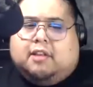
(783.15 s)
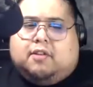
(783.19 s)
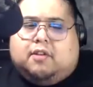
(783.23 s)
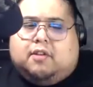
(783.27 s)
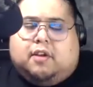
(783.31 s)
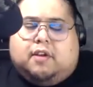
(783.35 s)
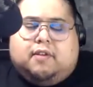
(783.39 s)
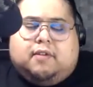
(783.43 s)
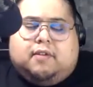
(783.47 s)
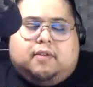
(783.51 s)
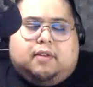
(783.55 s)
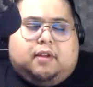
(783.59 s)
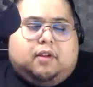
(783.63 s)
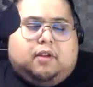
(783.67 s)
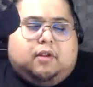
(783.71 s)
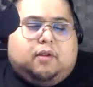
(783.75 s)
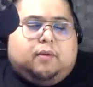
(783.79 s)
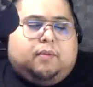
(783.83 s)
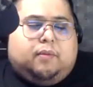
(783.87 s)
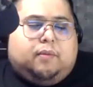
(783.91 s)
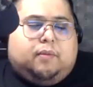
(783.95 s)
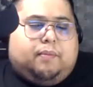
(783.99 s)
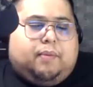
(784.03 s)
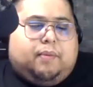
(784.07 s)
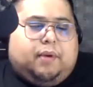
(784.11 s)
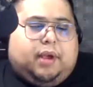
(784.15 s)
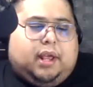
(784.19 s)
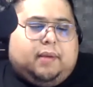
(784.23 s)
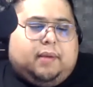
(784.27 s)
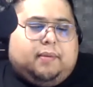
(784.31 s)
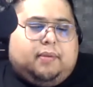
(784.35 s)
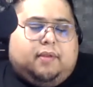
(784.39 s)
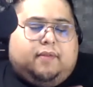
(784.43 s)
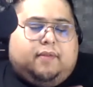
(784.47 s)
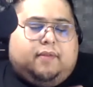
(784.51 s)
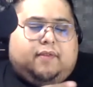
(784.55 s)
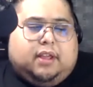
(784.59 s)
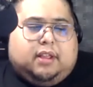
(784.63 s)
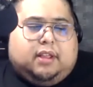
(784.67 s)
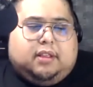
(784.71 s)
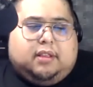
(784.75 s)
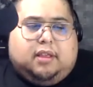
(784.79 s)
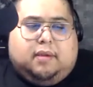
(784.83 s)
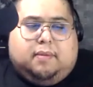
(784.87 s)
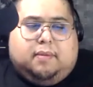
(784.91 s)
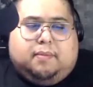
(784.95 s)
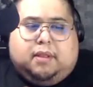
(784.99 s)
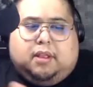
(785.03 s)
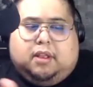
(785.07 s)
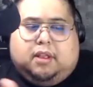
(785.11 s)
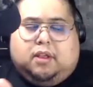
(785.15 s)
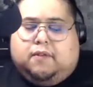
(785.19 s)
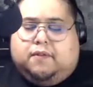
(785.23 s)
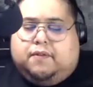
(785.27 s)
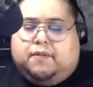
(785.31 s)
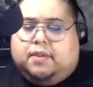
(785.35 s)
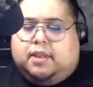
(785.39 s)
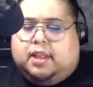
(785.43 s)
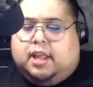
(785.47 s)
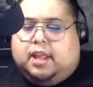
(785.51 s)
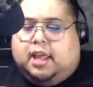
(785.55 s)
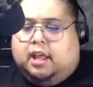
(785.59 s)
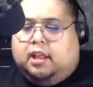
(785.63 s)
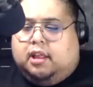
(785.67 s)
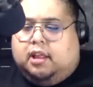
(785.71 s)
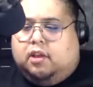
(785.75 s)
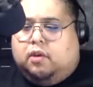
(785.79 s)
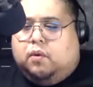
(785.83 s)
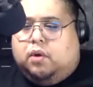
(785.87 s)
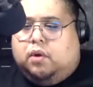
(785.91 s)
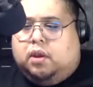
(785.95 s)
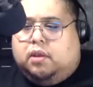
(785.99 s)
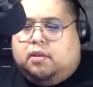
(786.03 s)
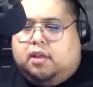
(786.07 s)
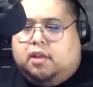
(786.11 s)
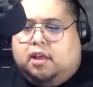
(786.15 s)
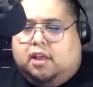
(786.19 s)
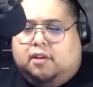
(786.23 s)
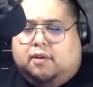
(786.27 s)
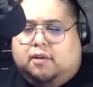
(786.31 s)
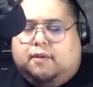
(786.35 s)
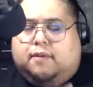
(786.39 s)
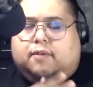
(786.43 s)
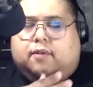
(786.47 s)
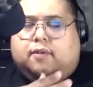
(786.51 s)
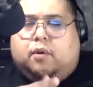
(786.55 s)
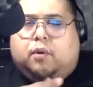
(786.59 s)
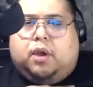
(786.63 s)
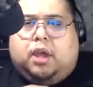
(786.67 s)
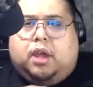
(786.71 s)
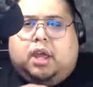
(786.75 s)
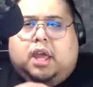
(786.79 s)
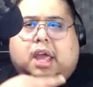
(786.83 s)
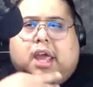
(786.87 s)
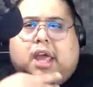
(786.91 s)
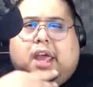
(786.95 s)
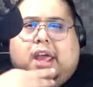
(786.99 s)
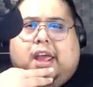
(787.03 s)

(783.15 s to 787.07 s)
because you bring up the victim and you've said that you want to tell her story,